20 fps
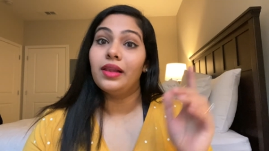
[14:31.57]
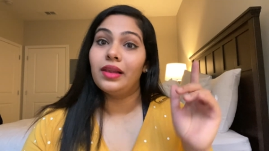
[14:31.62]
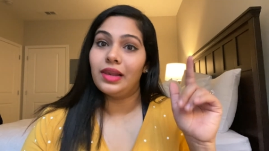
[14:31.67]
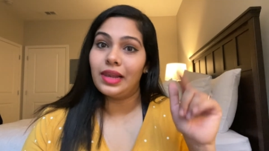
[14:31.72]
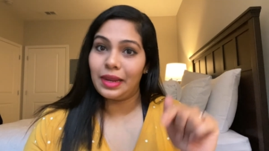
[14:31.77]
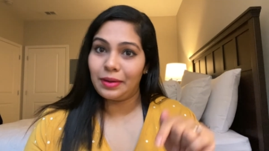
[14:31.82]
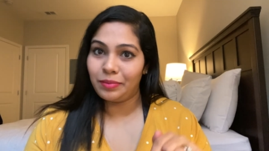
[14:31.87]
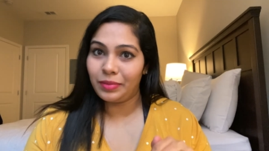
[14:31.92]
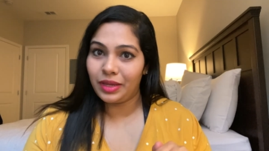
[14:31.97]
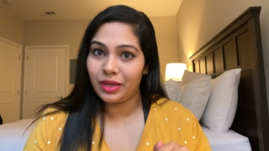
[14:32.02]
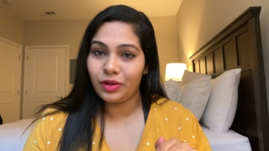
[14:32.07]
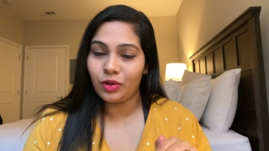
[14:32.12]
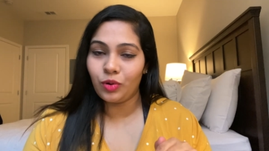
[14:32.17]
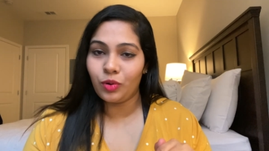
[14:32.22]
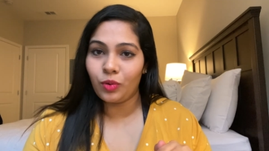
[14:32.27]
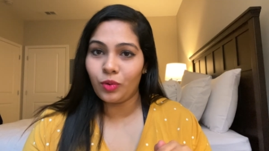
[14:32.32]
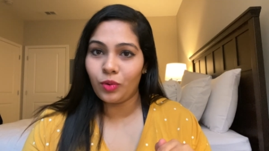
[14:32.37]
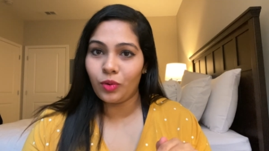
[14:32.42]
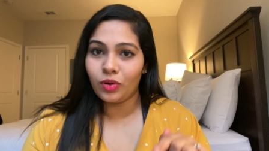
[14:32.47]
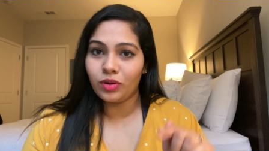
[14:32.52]
Let me
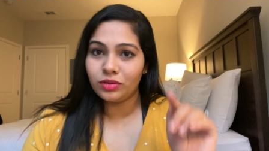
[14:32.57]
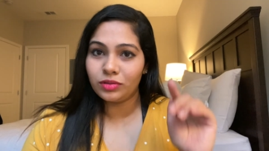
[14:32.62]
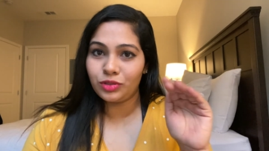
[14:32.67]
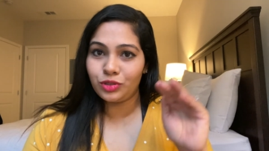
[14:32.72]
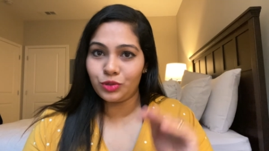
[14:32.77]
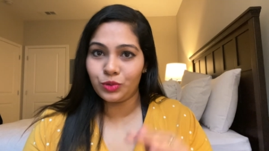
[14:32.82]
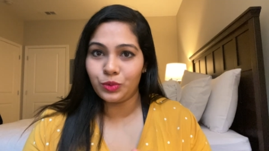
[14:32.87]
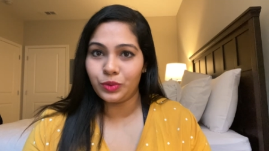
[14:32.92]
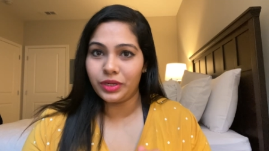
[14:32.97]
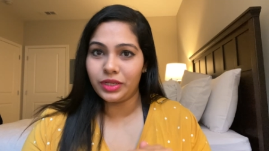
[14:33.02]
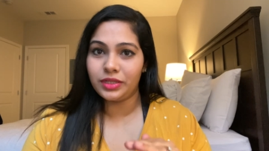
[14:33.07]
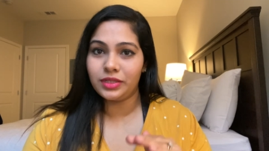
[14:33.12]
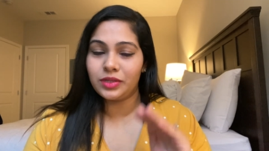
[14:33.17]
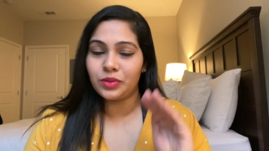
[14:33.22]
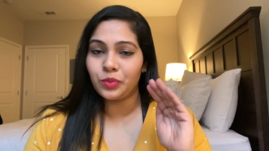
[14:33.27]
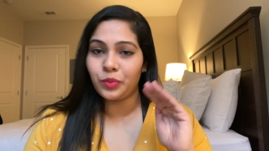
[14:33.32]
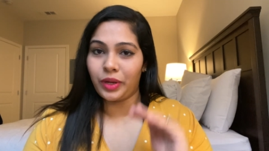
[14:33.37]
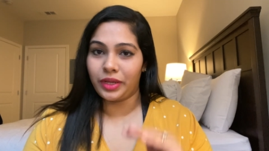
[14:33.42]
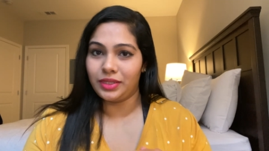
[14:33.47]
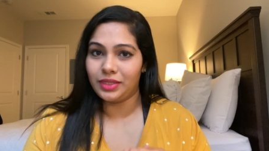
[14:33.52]
go through it
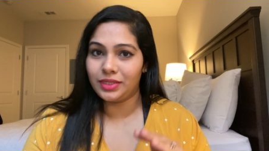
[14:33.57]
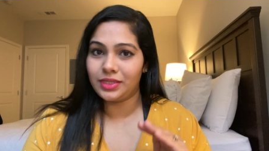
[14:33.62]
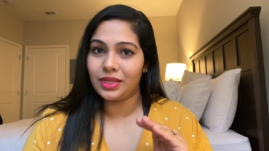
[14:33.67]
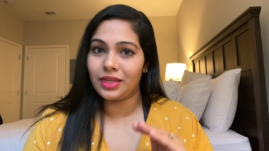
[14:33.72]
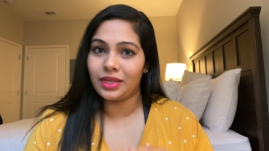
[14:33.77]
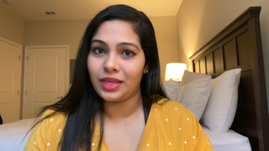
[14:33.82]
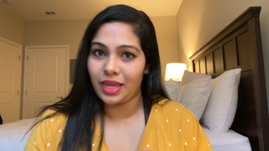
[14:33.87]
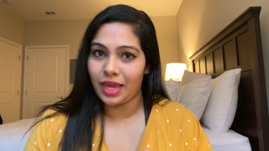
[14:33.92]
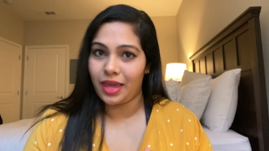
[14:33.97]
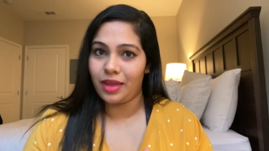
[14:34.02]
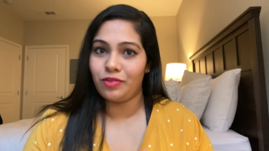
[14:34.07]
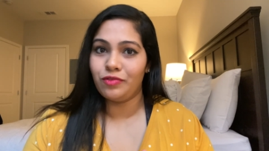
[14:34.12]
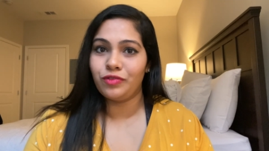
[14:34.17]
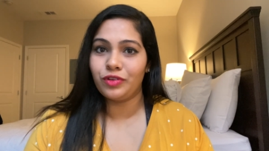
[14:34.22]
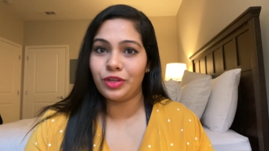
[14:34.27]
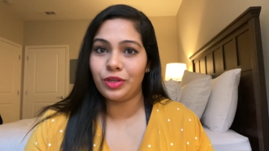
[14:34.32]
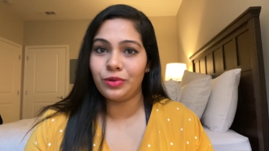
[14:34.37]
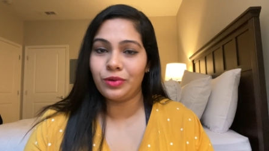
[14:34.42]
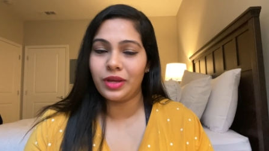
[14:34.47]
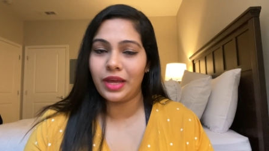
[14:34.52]
once again
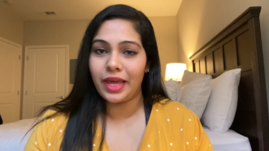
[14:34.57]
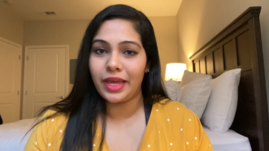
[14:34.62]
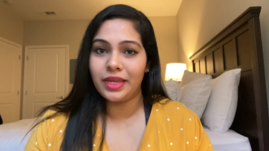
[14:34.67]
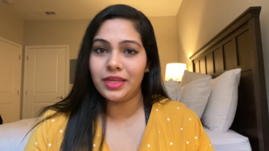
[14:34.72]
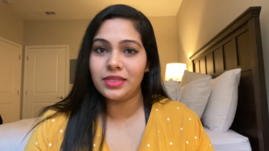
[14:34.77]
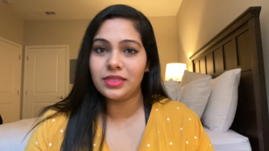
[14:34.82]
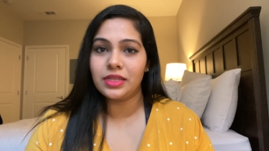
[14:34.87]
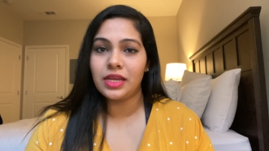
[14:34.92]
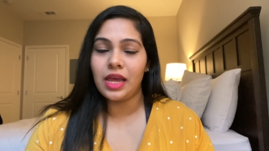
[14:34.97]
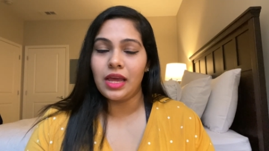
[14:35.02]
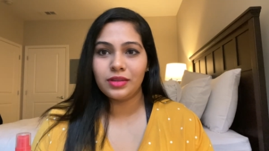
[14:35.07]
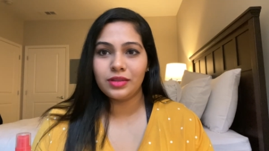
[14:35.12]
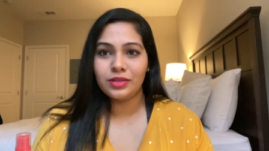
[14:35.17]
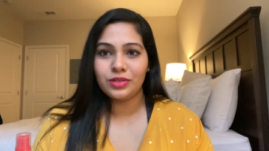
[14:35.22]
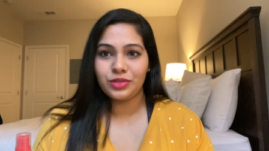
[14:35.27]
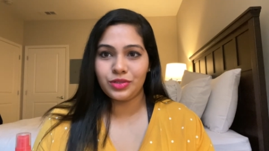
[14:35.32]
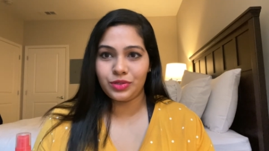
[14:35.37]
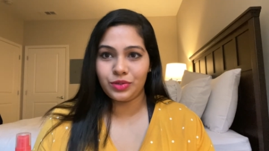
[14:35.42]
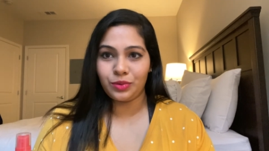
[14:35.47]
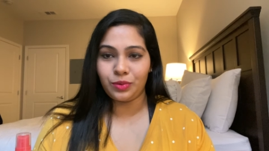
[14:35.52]
for you guys.
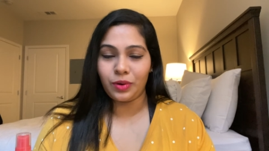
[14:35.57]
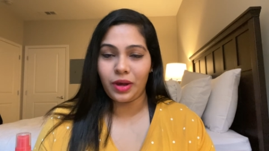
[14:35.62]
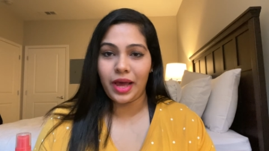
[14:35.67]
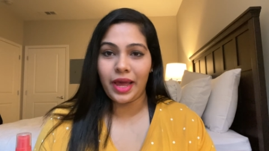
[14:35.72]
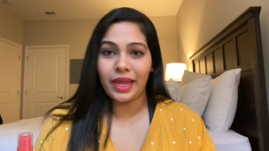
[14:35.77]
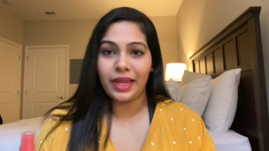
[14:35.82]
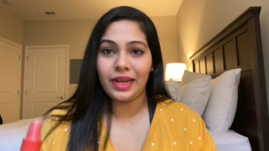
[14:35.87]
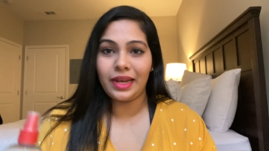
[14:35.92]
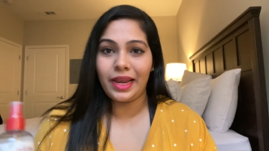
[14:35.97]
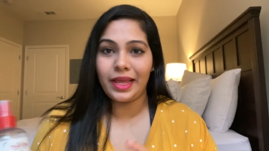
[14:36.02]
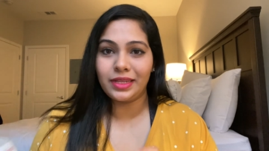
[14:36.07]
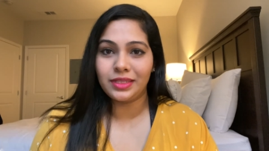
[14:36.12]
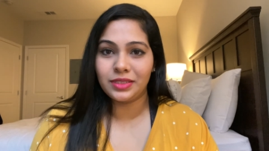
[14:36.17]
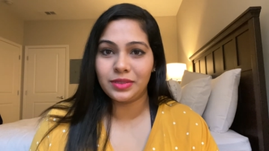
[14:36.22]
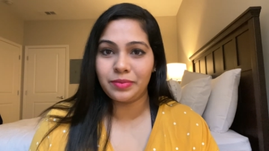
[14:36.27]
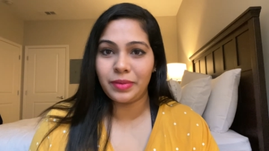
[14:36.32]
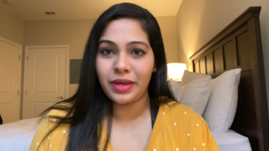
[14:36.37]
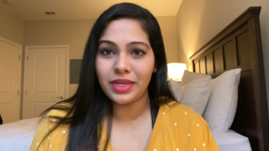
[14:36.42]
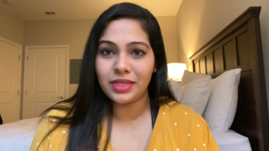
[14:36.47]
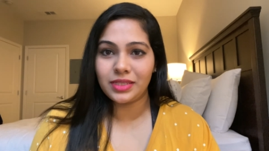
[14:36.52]
So I
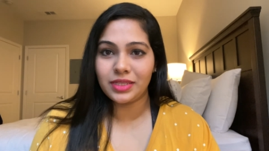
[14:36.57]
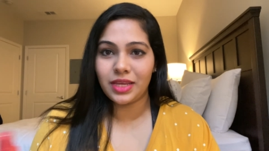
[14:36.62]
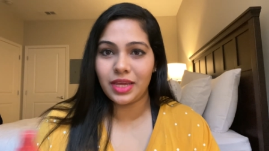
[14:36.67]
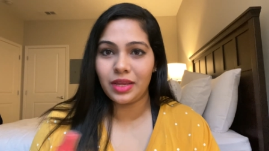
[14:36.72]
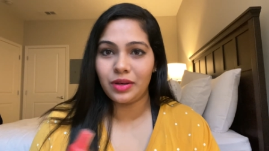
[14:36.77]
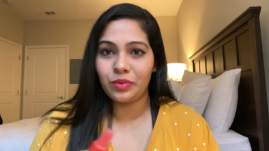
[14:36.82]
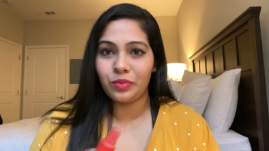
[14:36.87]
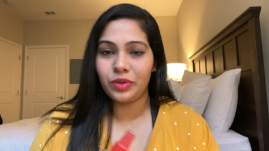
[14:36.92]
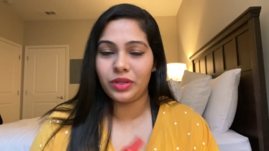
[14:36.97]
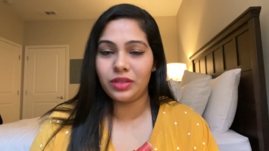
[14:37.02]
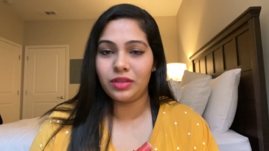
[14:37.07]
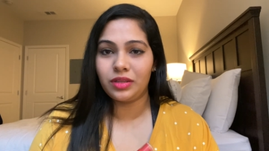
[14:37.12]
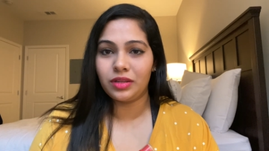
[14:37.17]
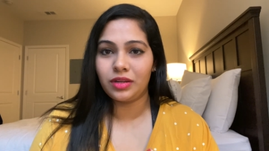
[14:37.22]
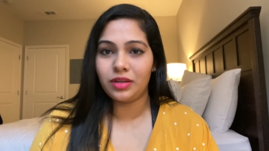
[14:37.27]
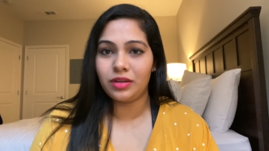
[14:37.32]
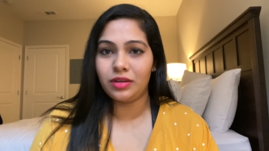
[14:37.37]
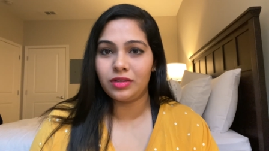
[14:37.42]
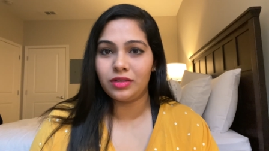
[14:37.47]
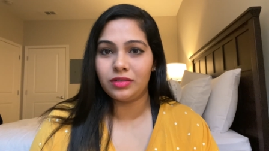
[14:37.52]
cleanse my skin with
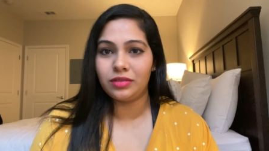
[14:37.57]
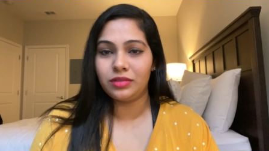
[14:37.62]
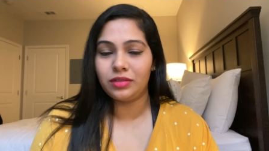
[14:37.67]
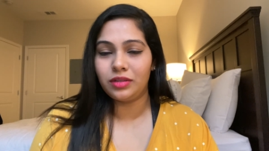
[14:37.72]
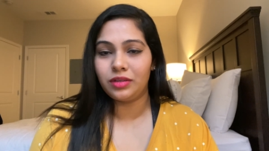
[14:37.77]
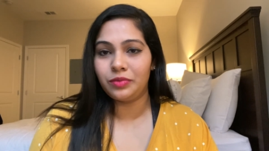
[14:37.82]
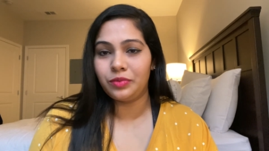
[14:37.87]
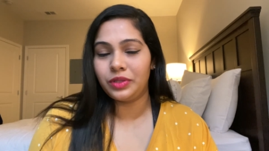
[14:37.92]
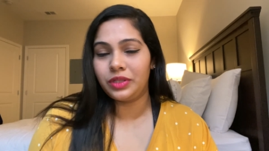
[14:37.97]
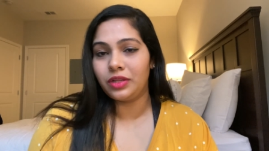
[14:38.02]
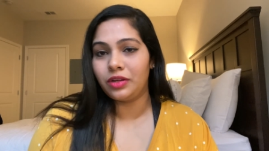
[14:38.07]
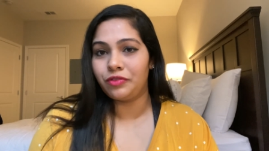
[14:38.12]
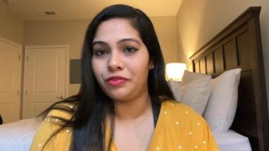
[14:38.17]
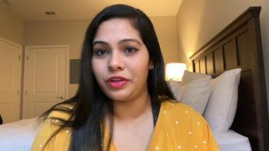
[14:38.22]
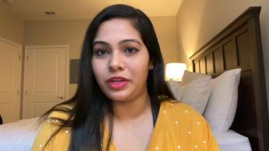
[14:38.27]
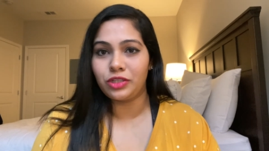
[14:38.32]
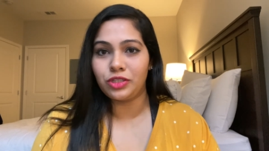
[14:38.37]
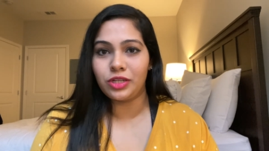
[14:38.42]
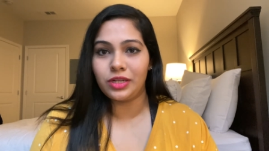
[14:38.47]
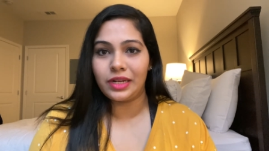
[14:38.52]
a
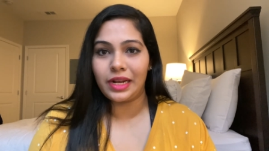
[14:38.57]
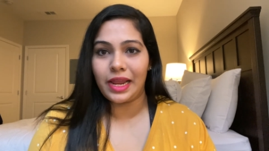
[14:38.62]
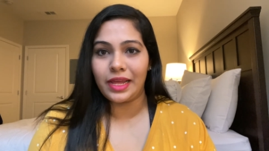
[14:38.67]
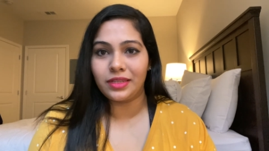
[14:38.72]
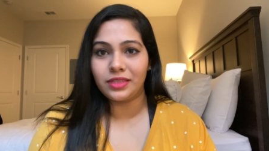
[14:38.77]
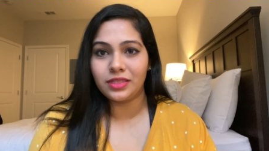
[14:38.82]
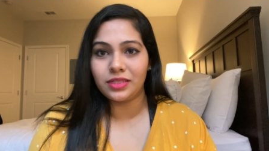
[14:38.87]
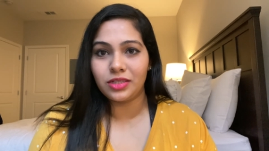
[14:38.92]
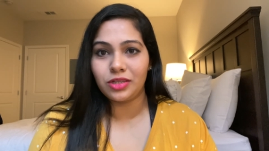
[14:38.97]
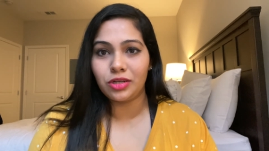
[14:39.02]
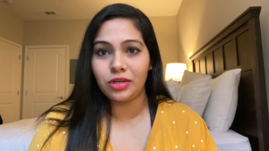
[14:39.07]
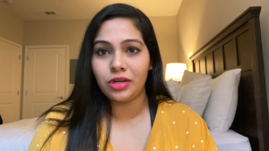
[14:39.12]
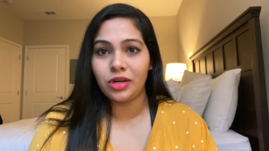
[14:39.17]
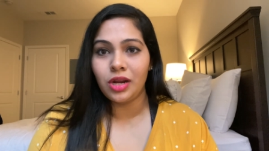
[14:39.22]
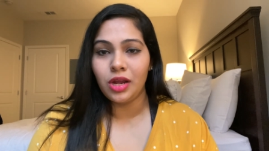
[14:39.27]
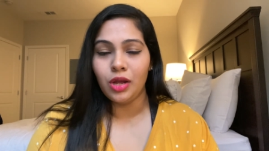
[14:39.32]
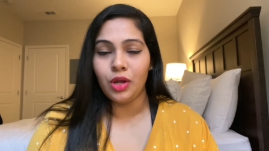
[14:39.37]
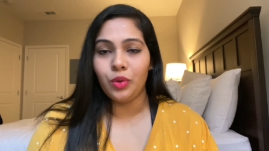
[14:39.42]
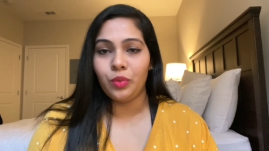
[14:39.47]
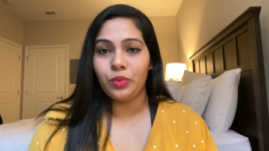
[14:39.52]
facial cleanser
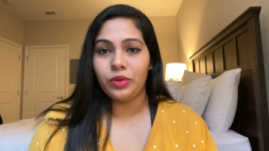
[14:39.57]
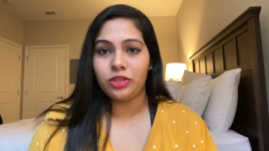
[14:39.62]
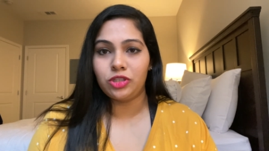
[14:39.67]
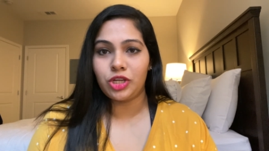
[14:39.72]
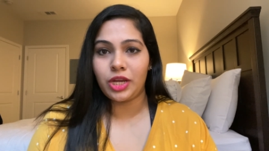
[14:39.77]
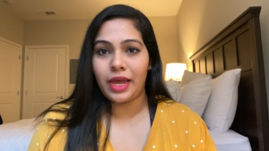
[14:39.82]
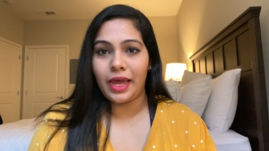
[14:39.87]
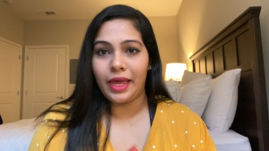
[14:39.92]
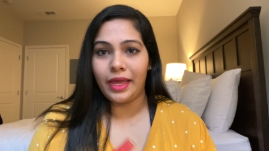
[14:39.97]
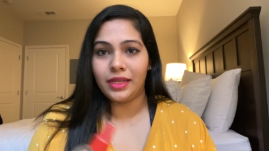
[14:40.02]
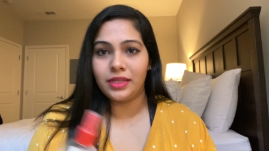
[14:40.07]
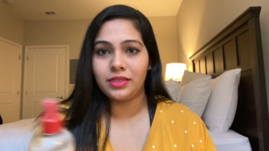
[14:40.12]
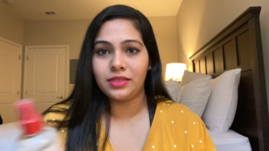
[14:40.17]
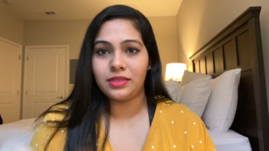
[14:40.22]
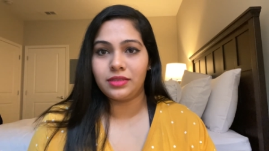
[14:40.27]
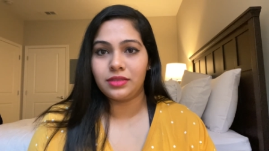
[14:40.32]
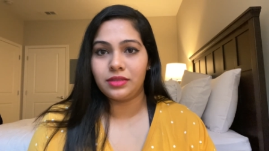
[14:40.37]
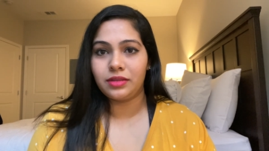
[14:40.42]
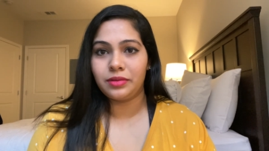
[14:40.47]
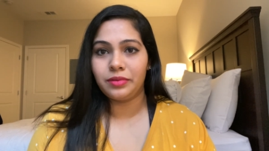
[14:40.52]
which
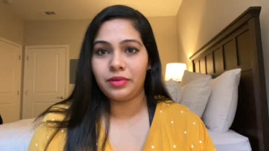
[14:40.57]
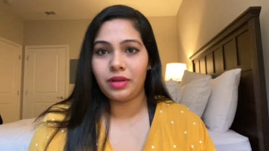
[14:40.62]
has